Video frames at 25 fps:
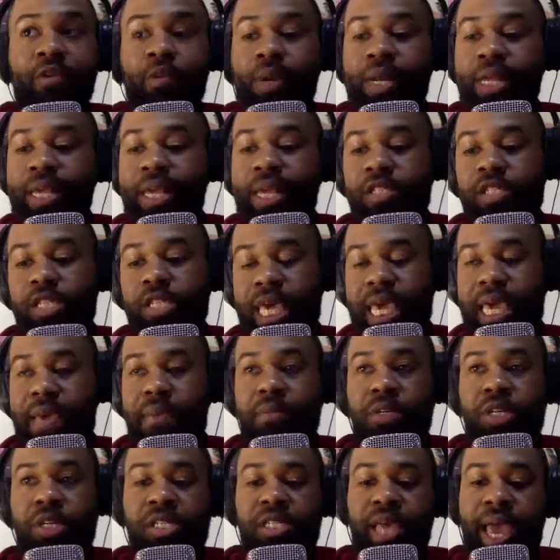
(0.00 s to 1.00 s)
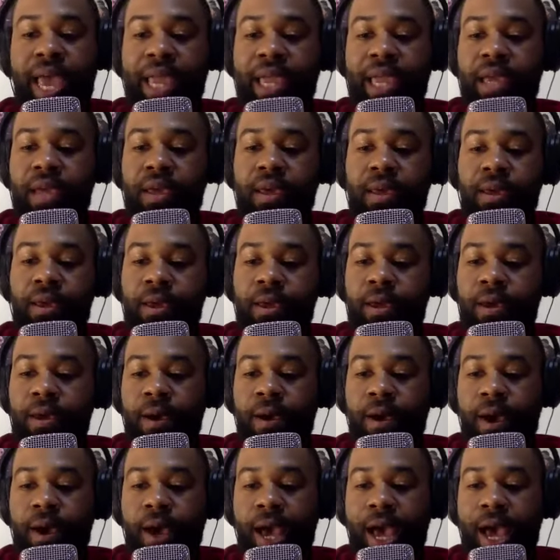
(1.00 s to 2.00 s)
I even want to get to him. Just like
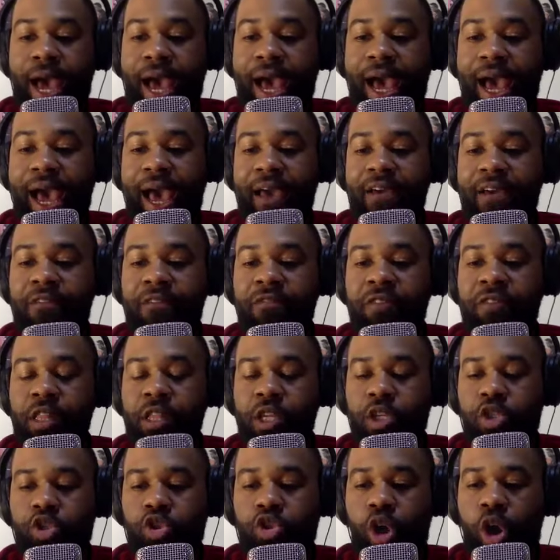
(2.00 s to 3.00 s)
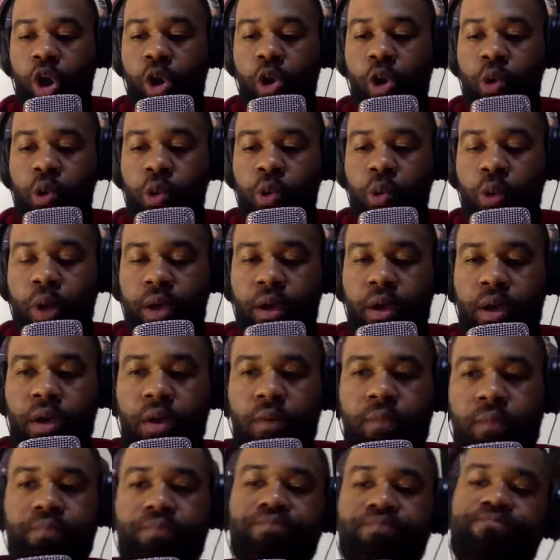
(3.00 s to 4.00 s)
I feel as though
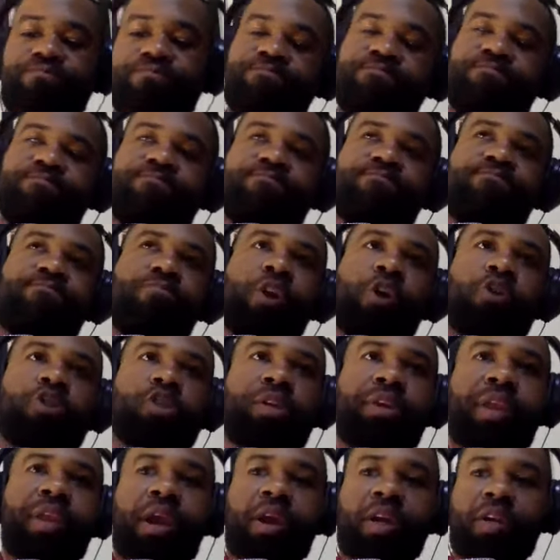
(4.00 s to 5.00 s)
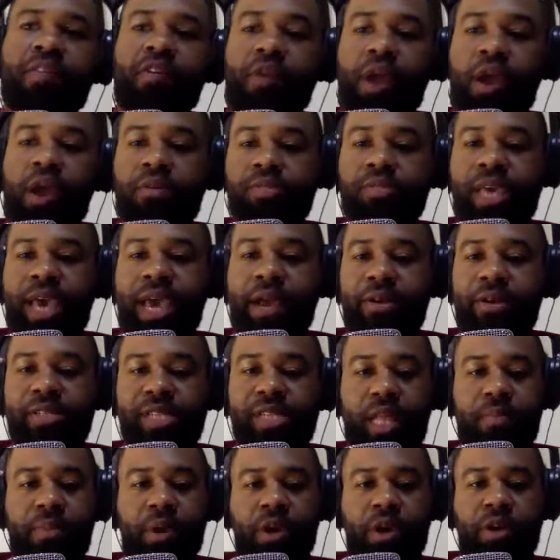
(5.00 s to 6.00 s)
there's a narrative around
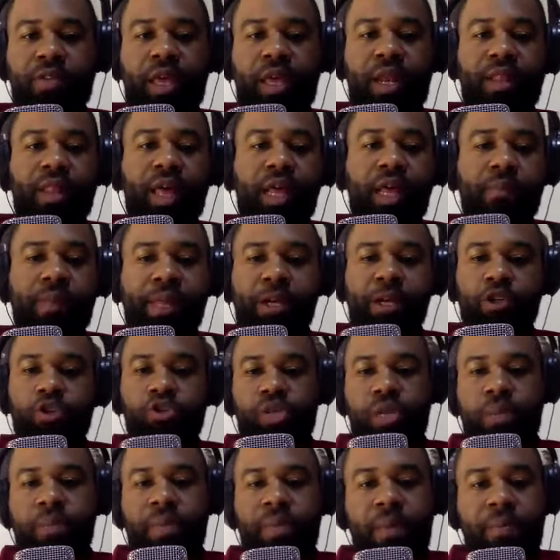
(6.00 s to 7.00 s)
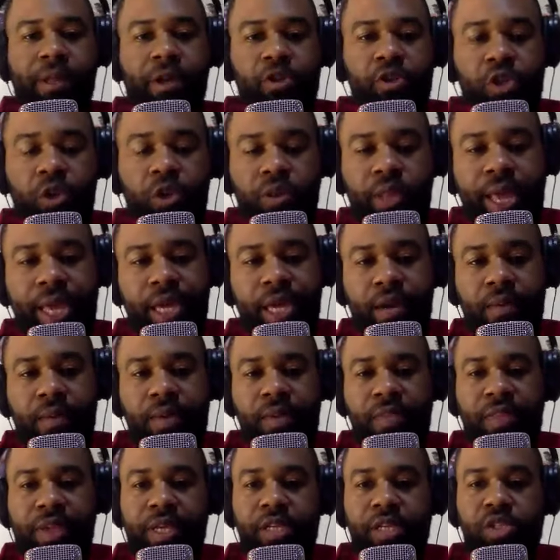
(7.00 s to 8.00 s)
Tyrese Haliburton that a lot of players, NBA players, don't like
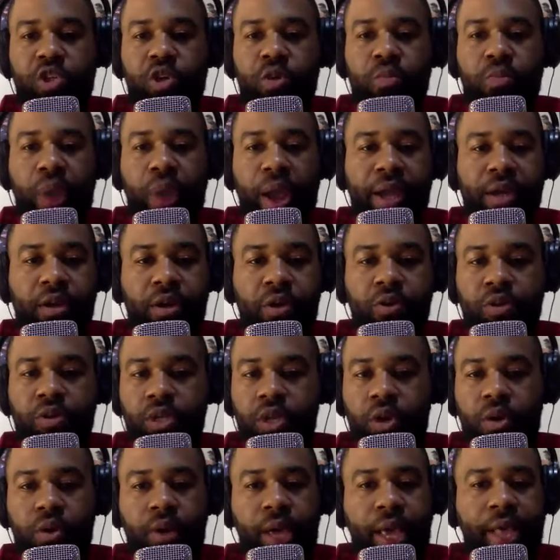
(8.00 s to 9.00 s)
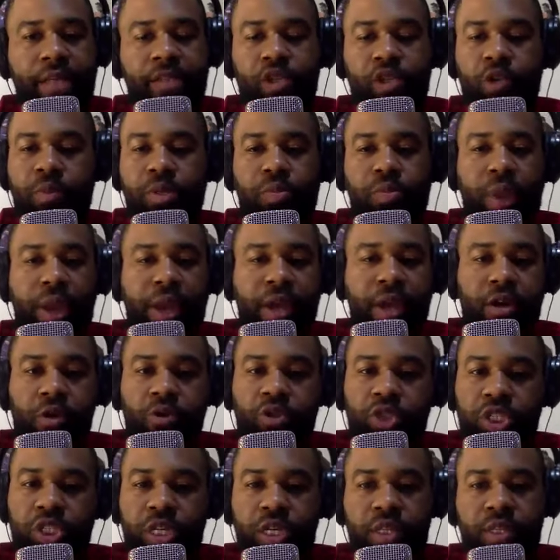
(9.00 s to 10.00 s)
him. They think he's too braggadocio, has too much
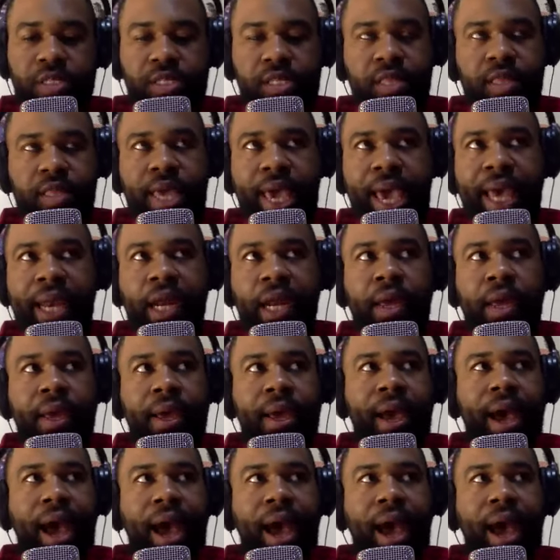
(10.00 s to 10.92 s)
braggadocio, this and that.